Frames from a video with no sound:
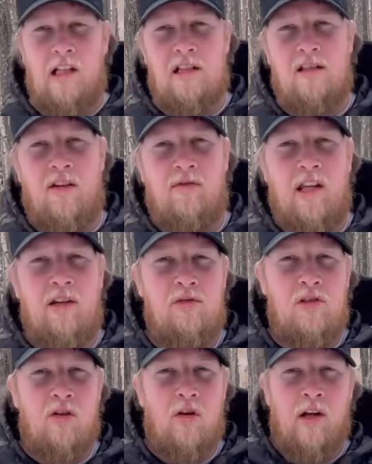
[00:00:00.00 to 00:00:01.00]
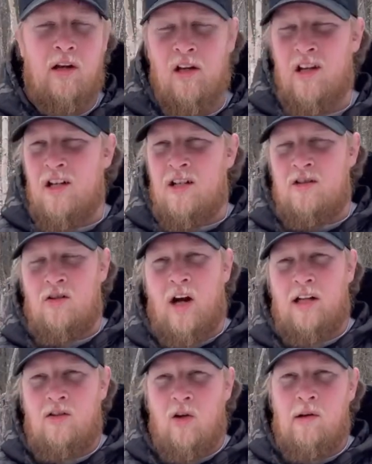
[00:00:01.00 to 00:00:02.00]
the stuff that he was doing, so I
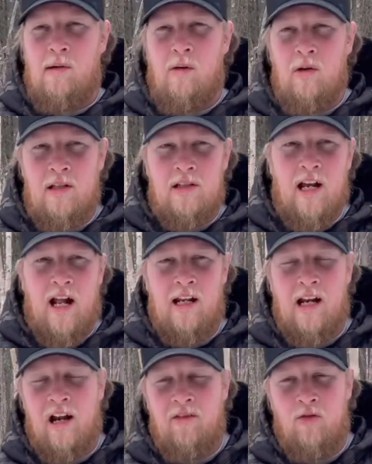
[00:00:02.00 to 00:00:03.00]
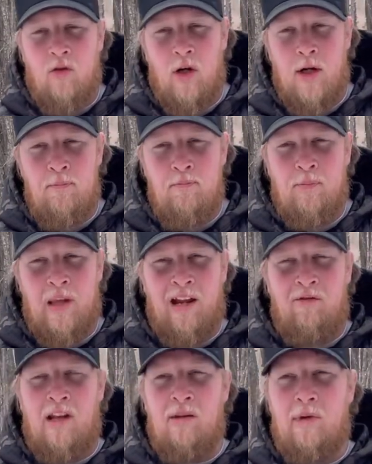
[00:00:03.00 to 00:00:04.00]
told him I wanted to design a knife for him, and
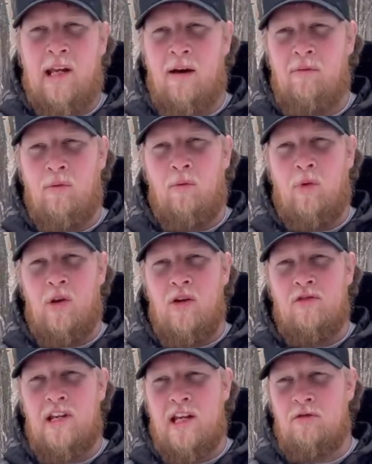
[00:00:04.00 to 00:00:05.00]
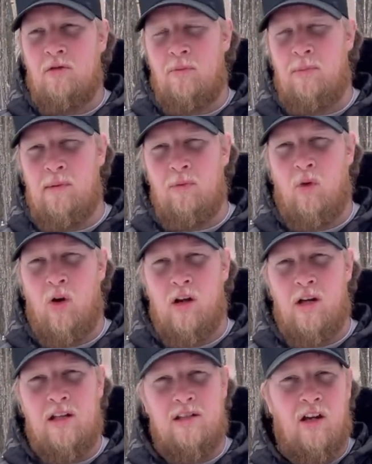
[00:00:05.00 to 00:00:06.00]
really become one of those things where people wanted
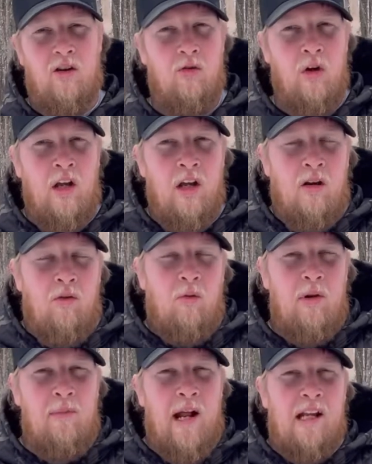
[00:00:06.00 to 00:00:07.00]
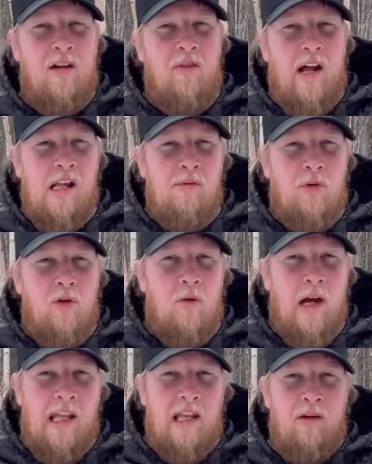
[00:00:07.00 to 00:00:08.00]
it, so we made it available,
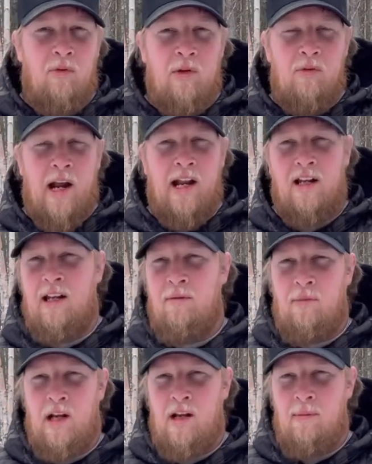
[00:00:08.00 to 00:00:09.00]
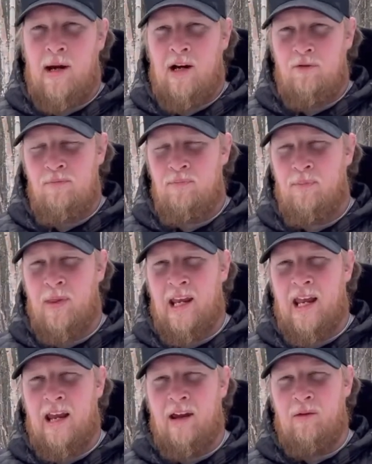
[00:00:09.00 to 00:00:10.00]
and then we ran a limited amount
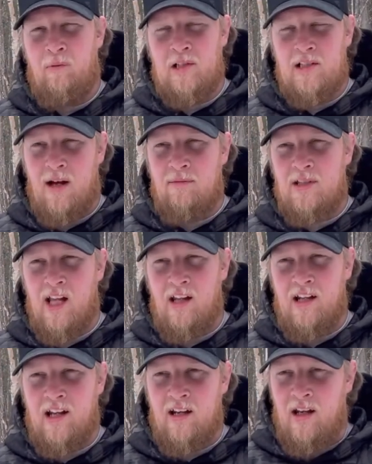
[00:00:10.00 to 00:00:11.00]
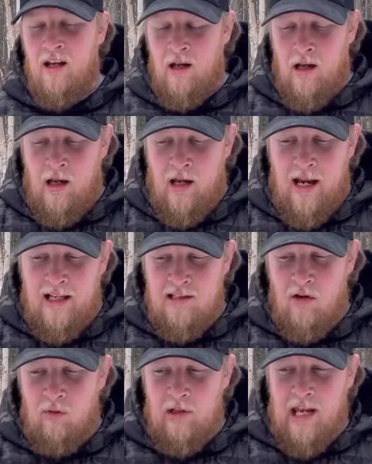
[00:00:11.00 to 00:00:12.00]
and we stopped selling it, and
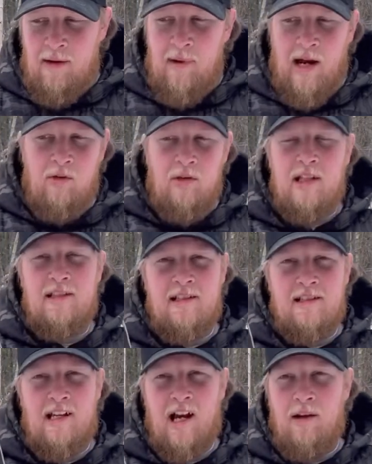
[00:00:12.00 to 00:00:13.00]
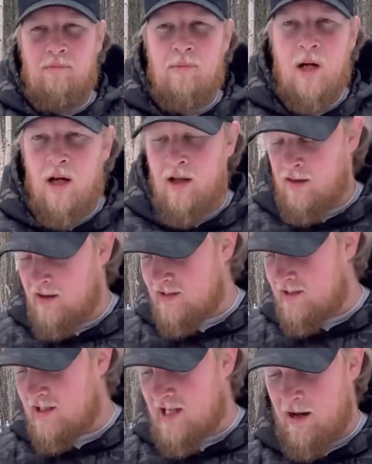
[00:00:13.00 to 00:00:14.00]
so we came back with this design. This
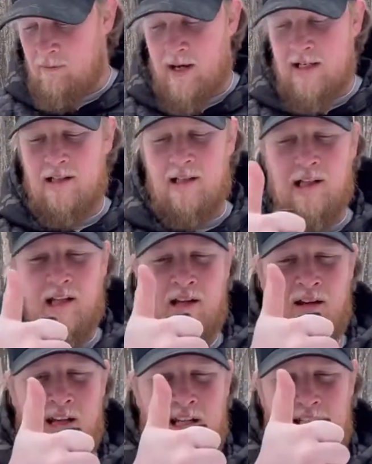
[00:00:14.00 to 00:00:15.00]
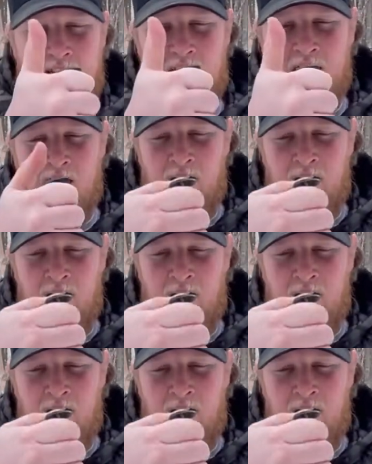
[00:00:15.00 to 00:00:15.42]
design basically is a